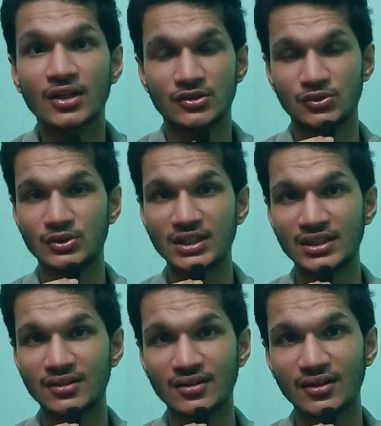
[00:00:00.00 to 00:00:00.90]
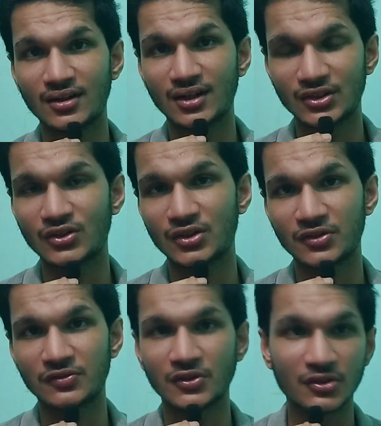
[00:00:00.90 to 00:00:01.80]
So then I thought
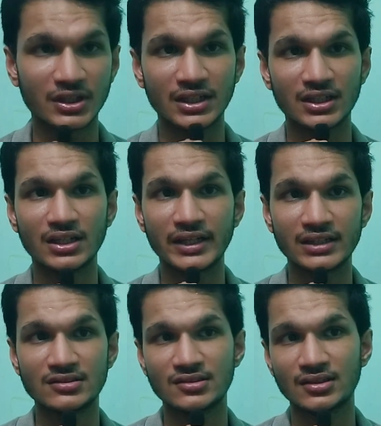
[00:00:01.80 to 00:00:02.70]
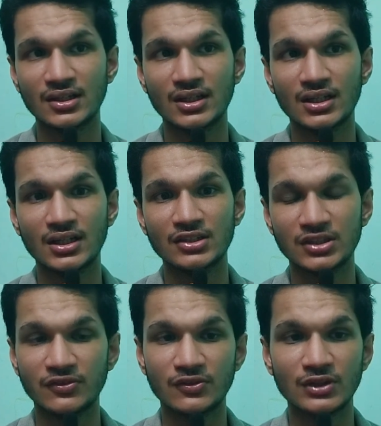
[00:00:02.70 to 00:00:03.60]
of, all right, let's
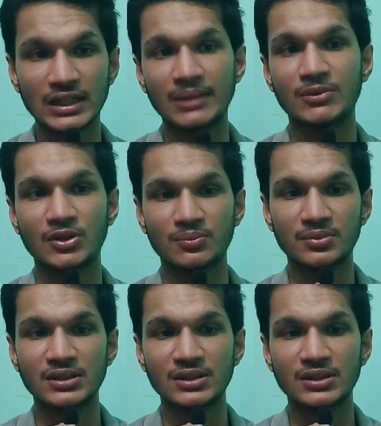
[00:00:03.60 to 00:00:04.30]
shift to the laptop.